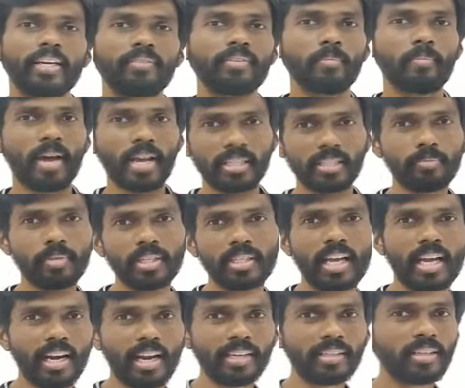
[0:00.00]
of the mass of the
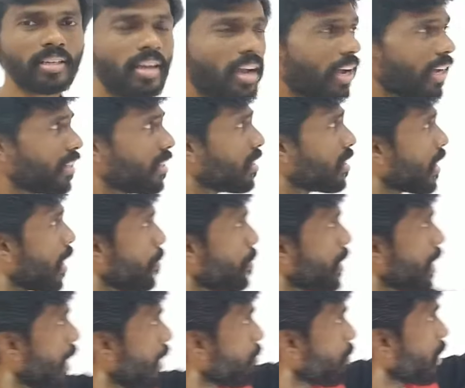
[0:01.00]
satellite, and this
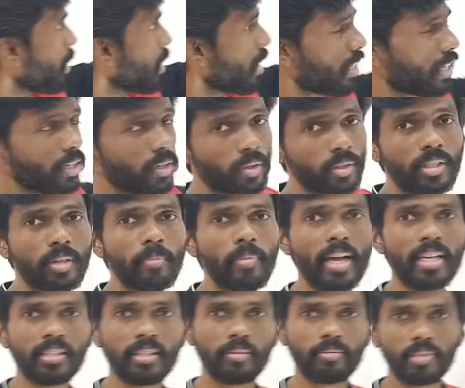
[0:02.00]
capital M here denotes the
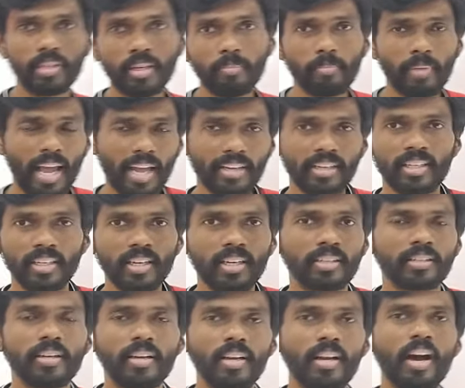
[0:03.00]
mass of the planet
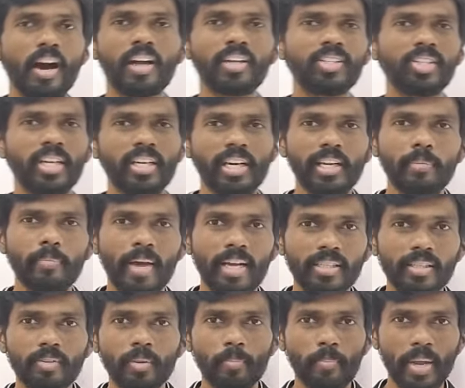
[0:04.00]
Earth, or generally
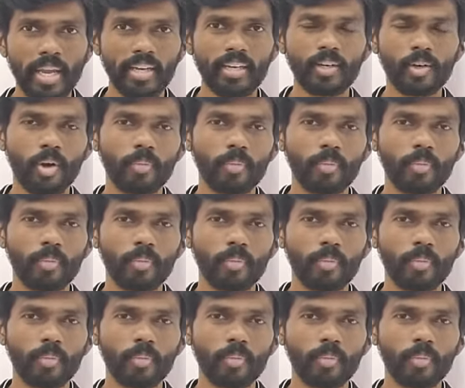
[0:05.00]
mass of the parent